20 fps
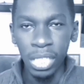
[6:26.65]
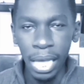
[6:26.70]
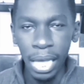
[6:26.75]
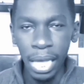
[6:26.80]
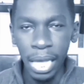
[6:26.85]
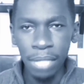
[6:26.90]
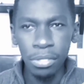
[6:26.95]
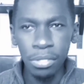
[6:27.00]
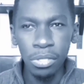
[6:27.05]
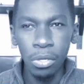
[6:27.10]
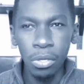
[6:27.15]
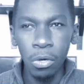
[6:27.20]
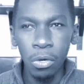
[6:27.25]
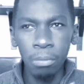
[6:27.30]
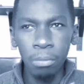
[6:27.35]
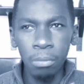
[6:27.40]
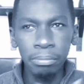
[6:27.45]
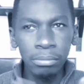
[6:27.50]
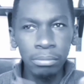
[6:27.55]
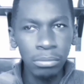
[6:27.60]
And
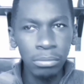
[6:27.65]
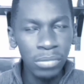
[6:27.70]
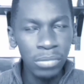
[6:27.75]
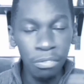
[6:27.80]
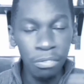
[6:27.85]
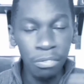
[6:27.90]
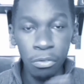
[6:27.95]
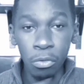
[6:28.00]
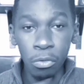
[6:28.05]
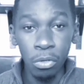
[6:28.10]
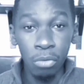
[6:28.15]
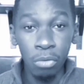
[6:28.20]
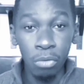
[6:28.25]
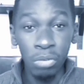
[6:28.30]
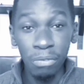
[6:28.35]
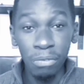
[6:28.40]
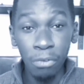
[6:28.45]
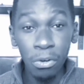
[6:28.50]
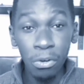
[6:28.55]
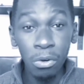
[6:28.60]
so if you
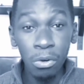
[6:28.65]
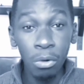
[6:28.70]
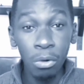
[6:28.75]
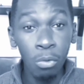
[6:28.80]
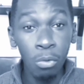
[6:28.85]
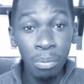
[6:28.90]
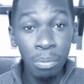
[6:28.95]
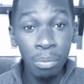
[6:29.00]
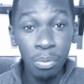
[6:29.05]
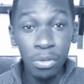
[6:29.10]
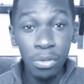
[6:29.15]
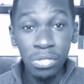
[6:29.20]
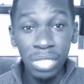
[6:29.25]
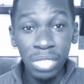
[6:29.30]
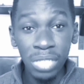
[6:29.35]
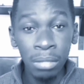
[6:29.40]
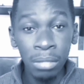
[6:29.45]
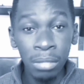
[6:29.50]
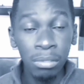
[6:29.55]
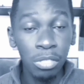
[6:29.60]
refer 1 person,